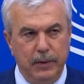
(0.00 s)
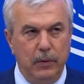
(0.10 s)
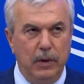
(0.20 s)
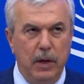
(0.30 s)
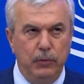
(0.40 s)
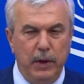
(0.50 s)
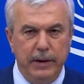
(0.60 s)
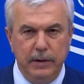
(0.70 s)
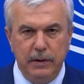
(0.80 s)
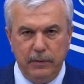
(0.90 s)
or how to
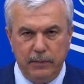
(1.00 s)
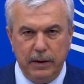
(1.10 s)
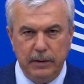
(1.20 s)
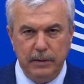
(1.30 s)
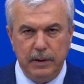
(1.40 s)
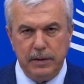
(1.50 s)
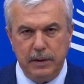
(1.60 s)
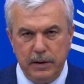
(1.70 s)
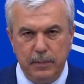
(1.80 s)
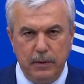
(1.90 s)
identify the
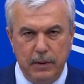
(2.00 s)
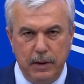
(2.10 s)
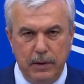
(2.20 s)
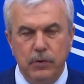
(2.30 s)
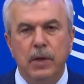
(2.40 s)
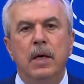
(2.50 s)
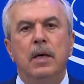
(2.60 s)
industrial espionage